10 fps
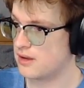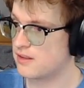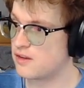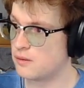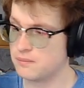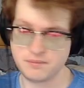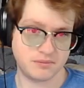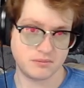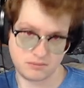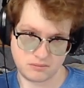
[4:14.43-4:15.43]
So,
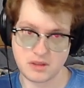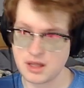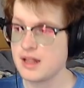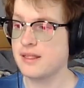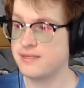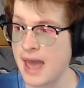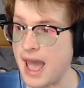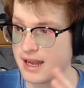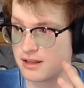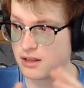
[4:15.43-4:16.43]

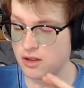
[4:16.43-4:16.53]
that,